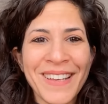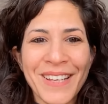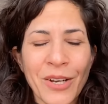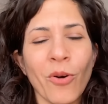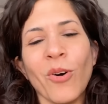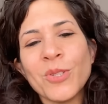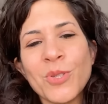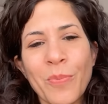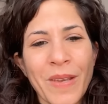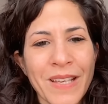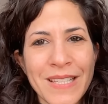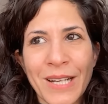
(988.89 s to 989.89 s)
You know, also
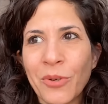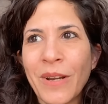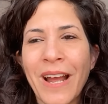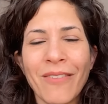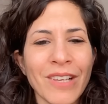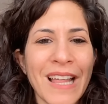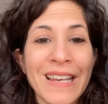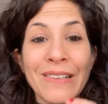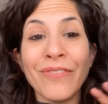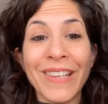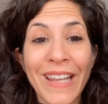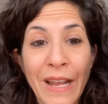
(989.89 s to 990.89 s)
because I don't have a lot
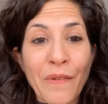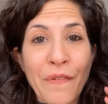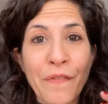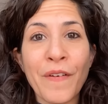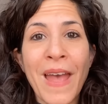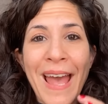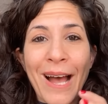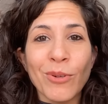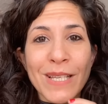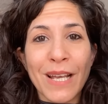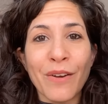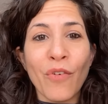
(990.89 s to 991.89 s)
of life
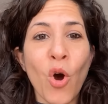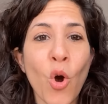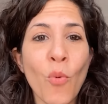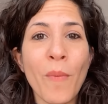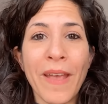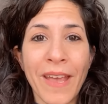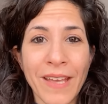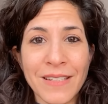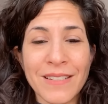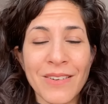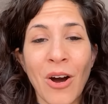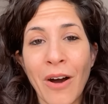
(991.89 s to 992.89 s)
outside of home
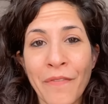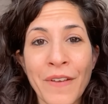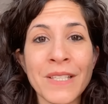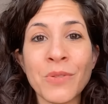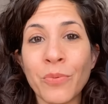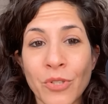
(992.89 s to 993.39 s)
and office,